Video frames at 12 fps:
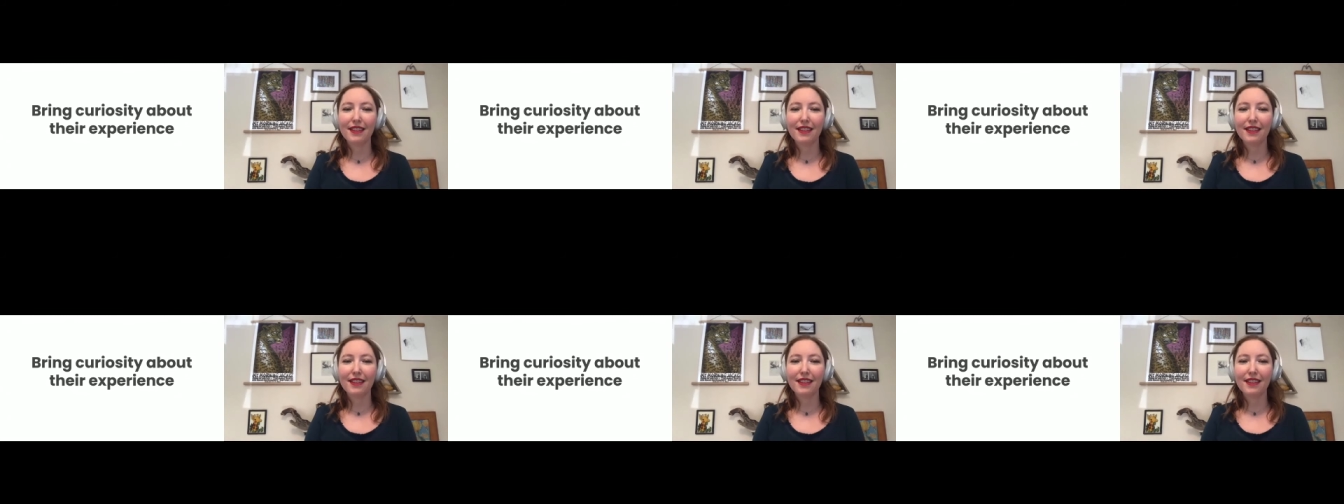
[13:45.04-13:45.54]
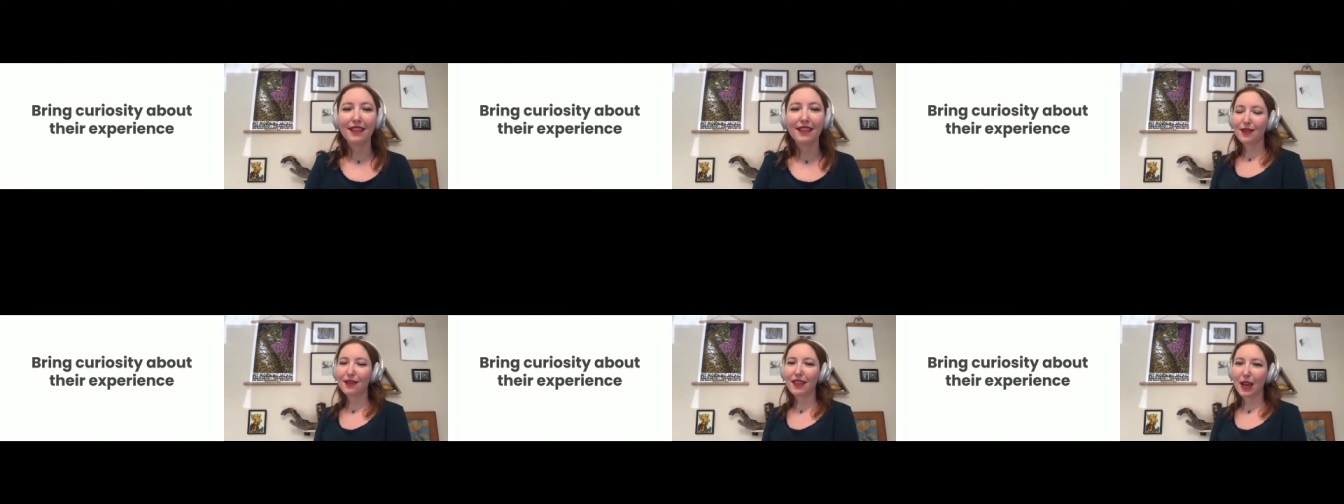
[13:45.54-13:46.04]
So
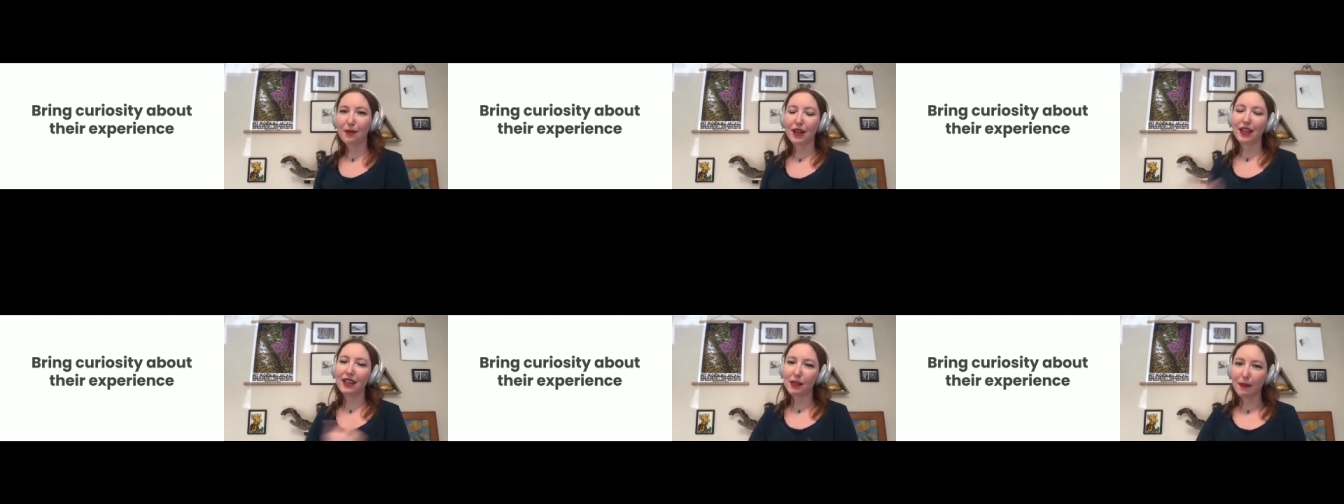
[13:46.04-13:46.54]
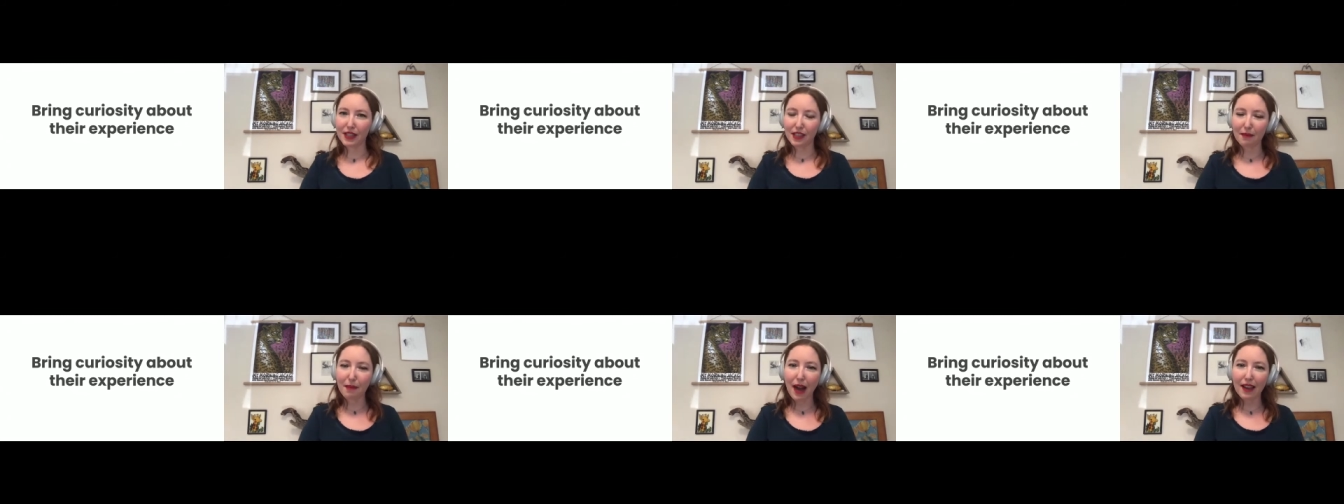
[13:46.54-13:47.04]
they would
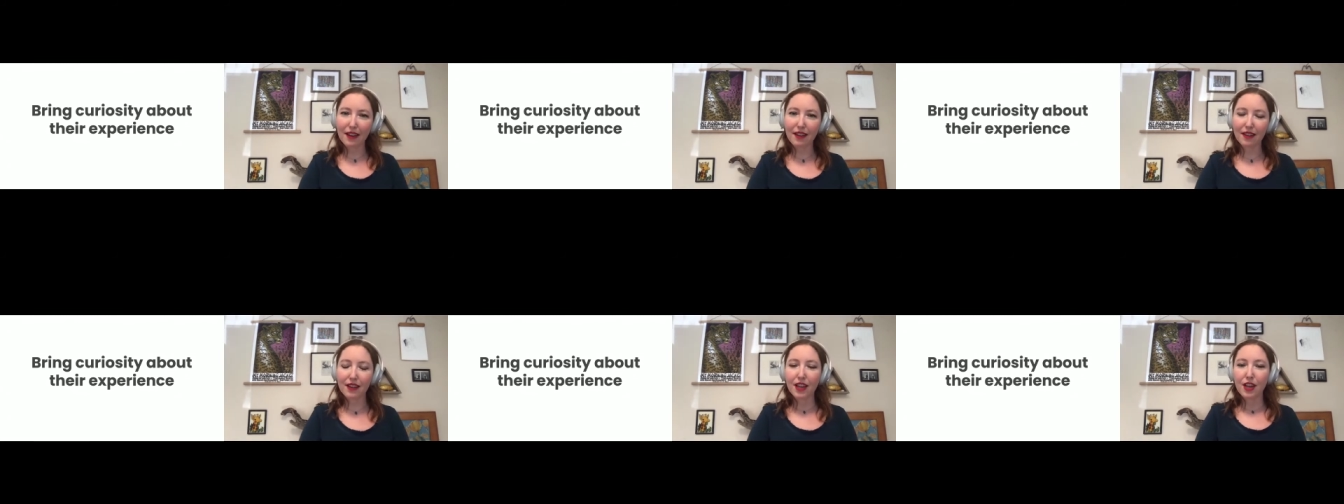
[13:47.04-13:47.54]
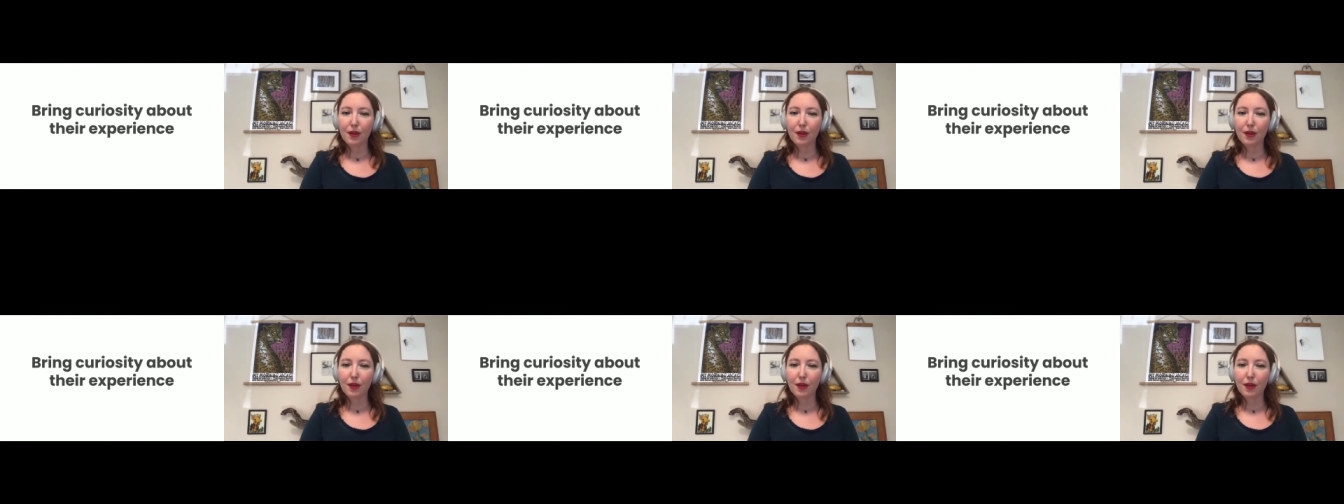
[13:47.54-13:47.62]
sponsor a mile.